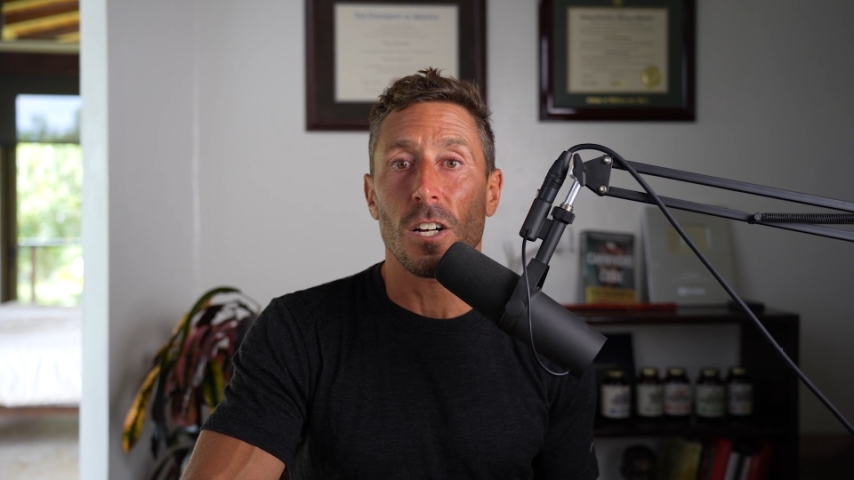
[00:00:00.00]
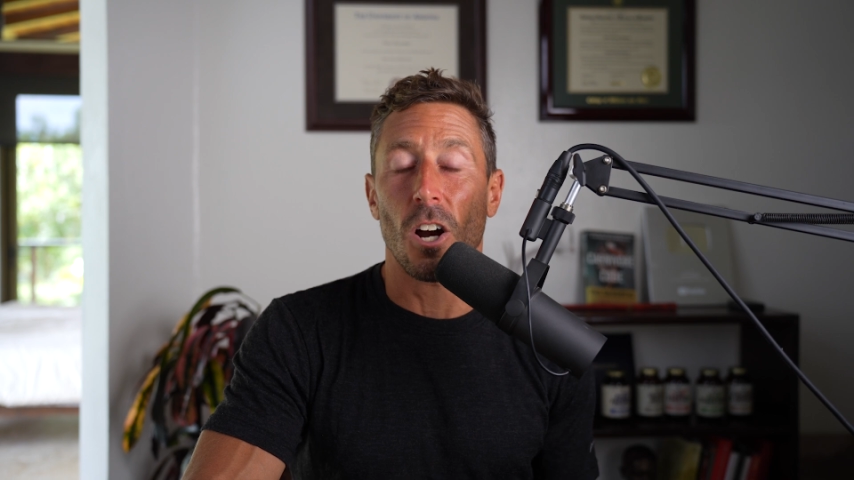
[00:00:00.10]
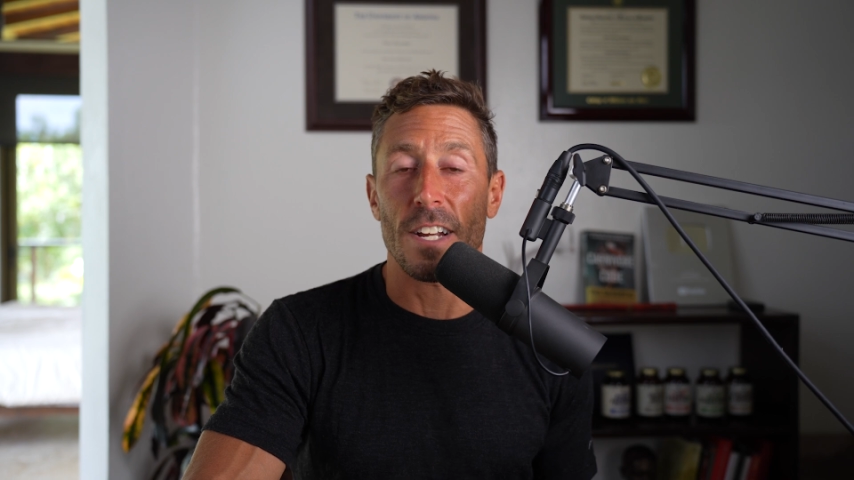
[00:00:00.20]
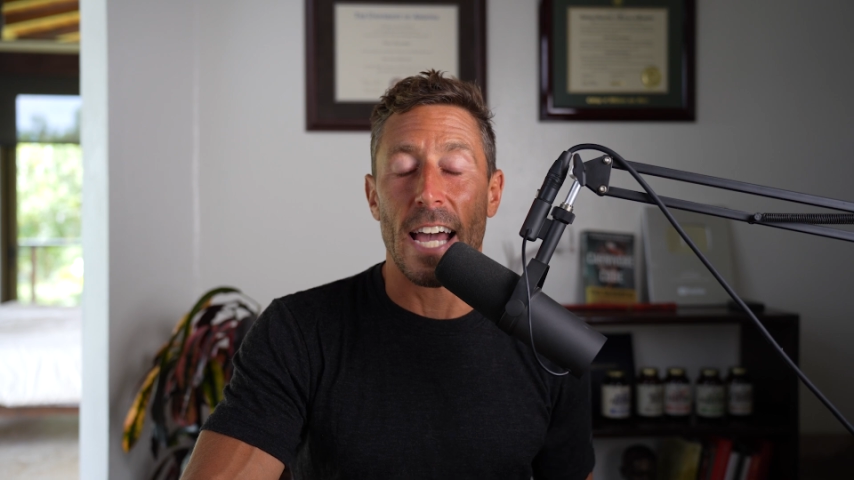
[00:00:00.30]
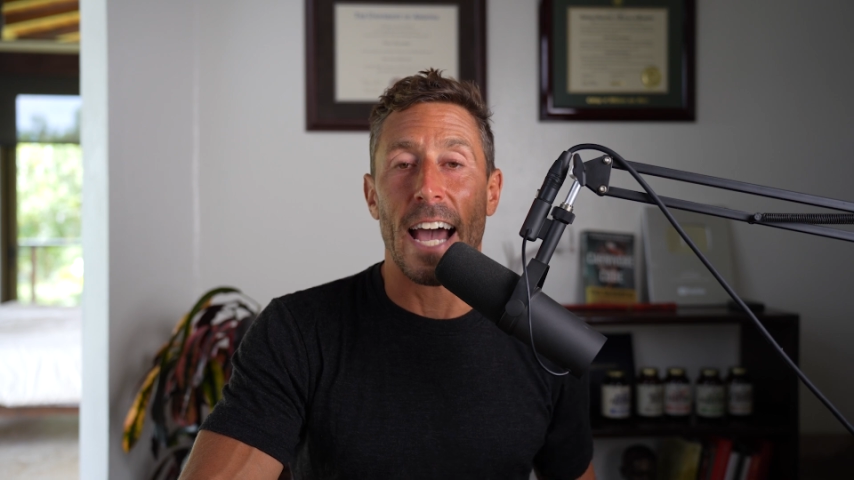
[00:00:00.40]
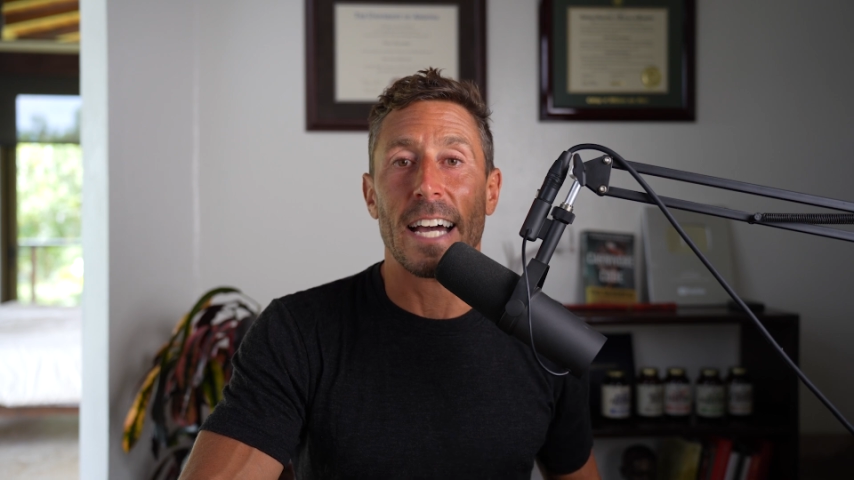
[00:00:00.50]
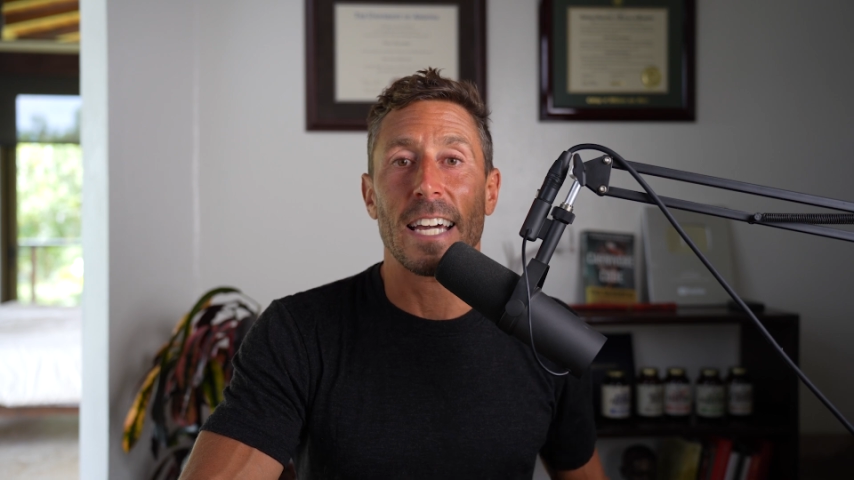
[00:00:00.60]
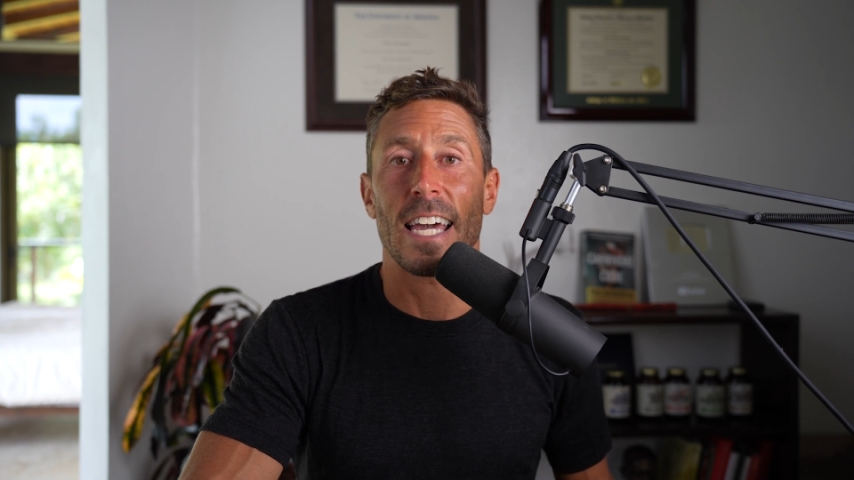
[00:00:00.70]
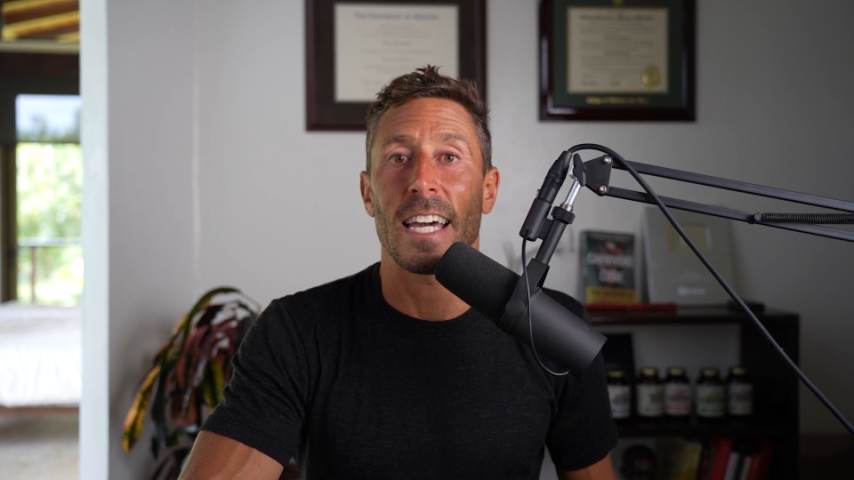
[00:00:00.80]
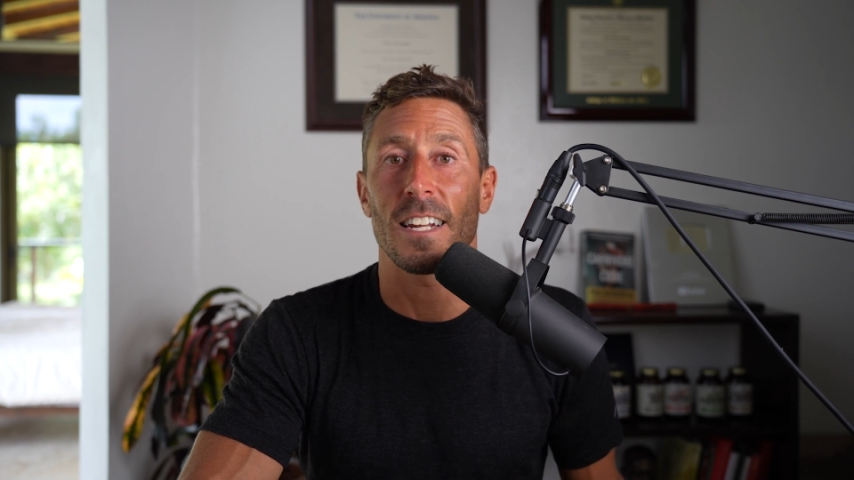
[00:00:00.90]

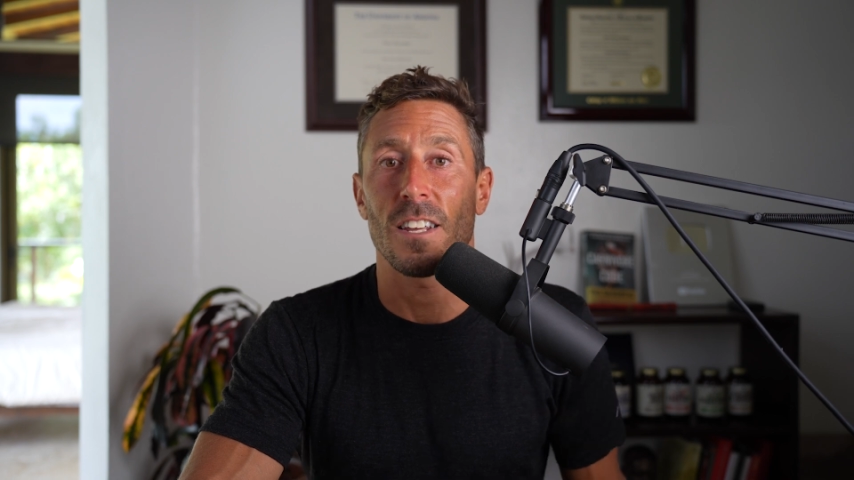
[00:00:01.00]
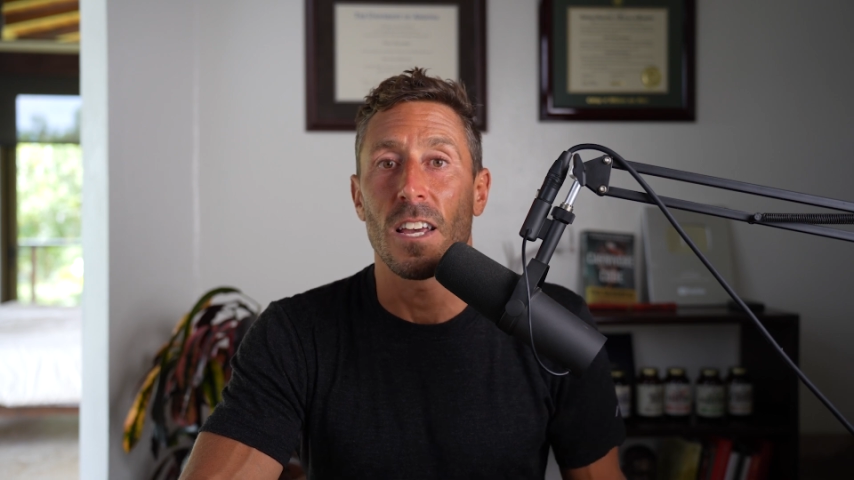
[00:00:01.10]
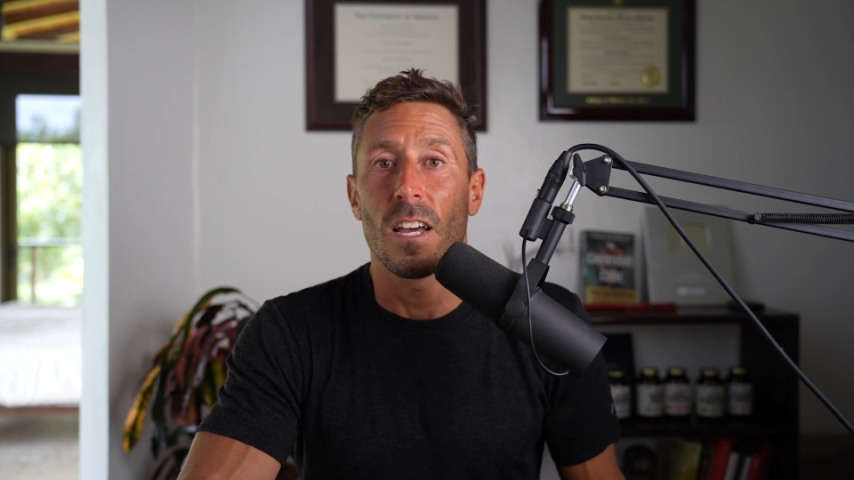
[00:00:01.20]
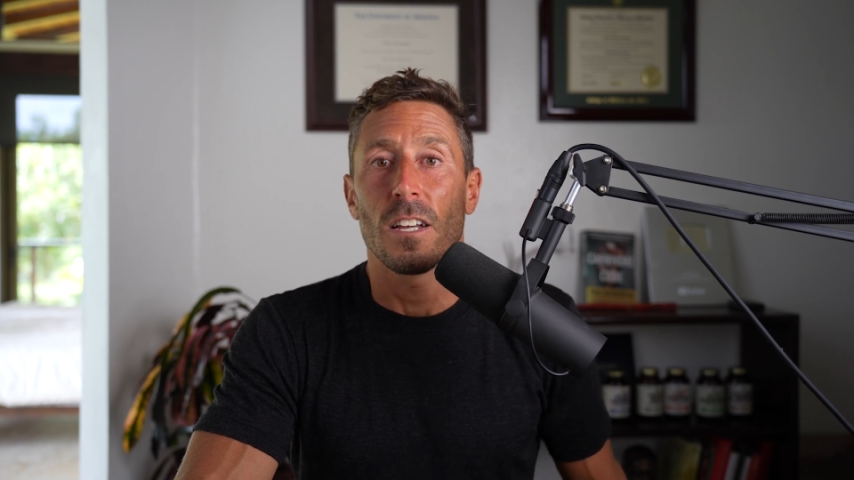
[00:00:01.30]
cardiac and